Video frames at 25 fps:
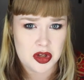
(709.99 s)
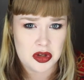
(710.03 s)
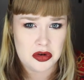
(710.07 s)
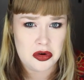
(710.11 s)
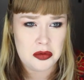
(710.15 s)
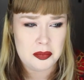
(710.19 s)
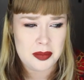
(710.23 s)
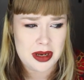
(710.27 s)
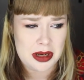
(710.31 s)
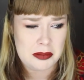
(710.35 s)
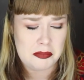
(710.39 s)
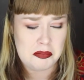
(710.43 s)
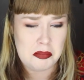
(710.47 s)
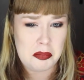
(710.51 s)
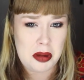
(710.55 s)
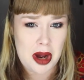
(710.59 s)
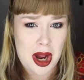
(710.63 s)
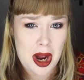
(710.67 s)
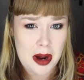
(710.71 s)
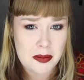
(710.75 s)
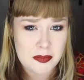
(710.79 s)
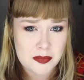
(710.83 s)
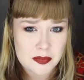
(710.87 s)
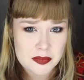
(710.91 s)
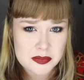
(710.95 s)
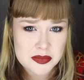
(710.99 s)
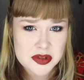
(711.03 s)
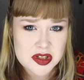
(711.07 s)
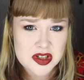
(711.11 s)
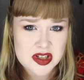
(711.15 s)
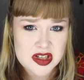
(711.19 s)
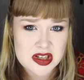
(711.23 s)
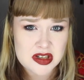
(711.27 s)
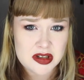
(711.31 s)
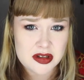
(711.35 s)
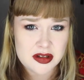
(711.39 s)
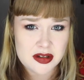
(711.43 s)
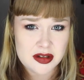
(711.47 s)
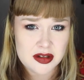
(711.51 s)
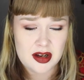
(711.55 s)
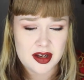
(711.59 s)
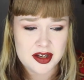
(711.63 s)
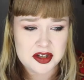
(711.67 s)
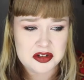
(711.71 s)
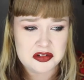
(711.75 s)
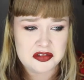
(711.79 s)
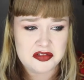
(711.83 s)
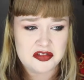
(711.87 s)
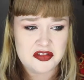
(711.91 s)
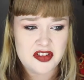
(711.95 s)
Not being pumped
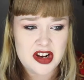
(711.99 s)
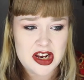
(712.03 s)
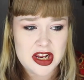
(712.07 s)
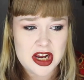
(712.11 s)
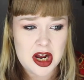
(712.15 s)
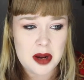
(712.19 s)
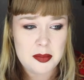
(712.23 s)
like you're filling